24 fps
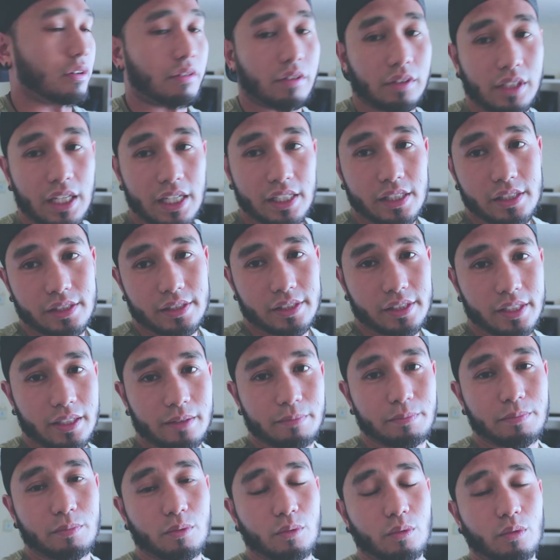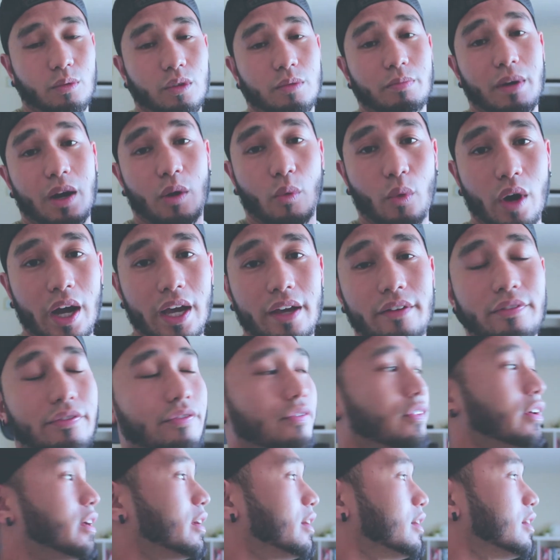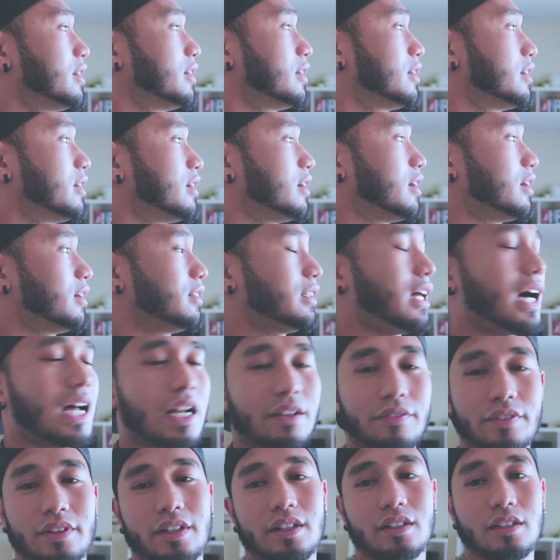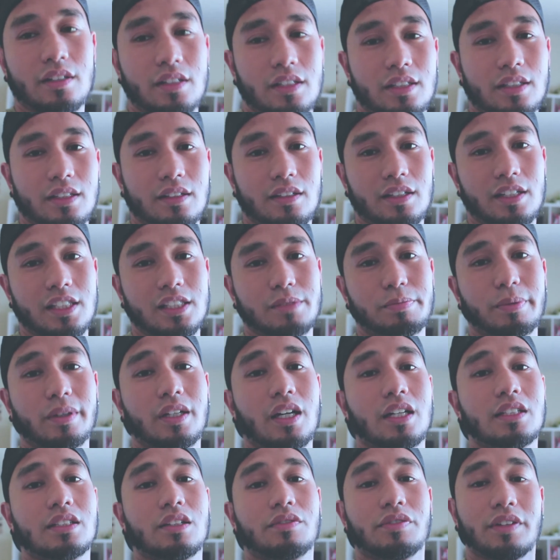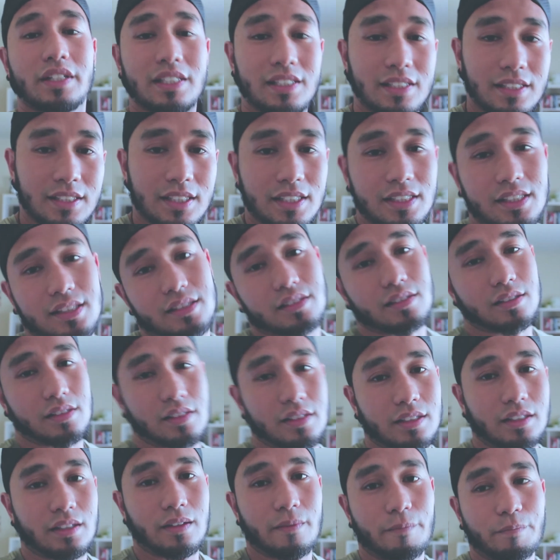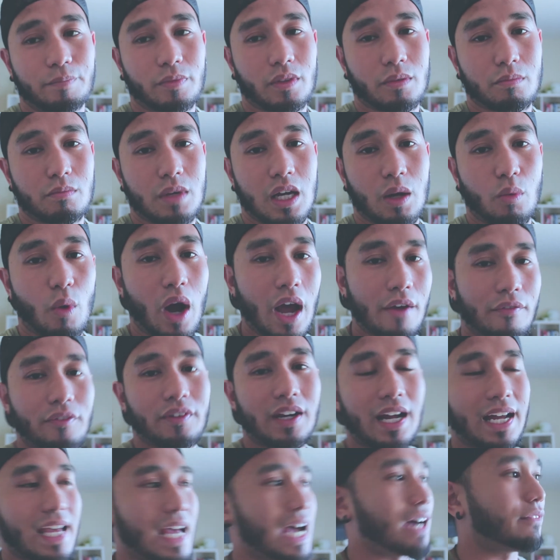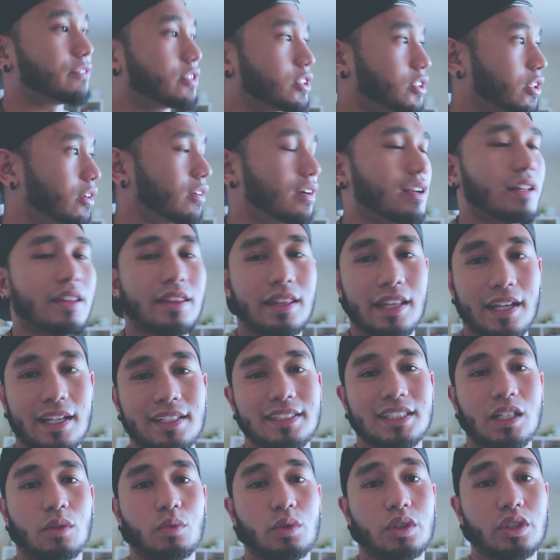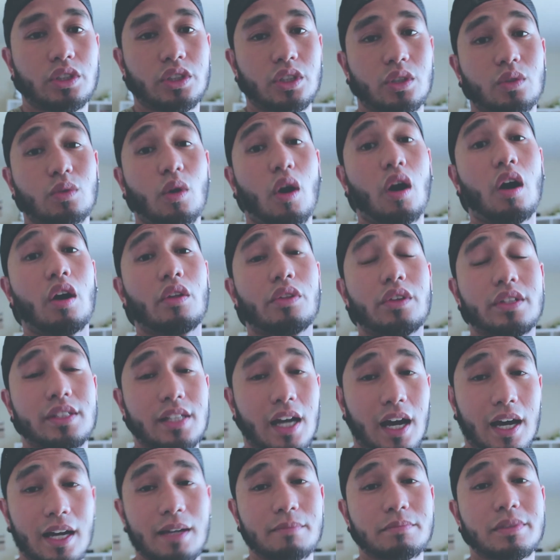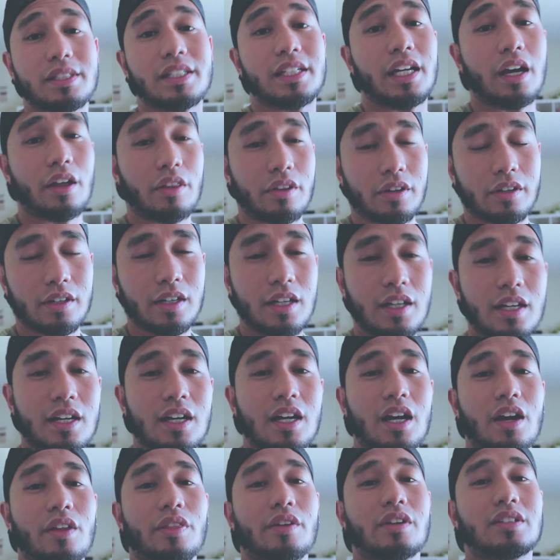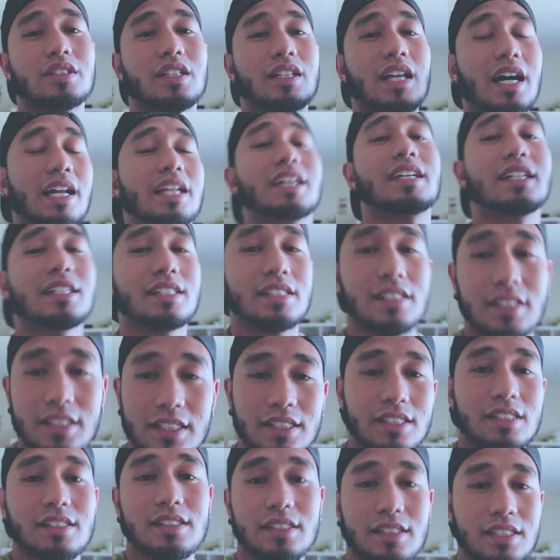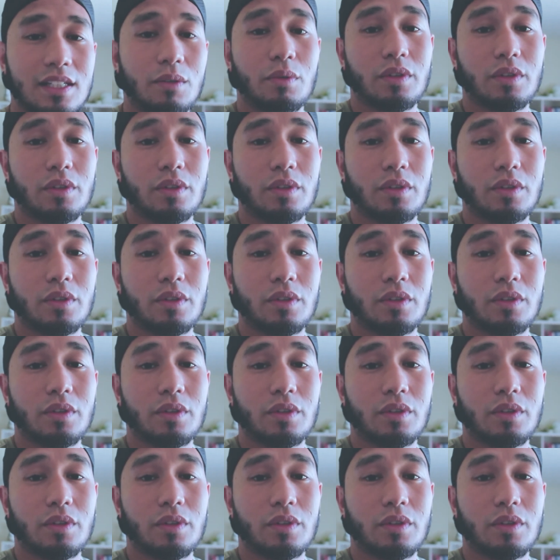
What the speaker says: relationship with my wife, a lot of it is because of consistency. My wife and I have certain things that we do all the time together. There's a lot of consistency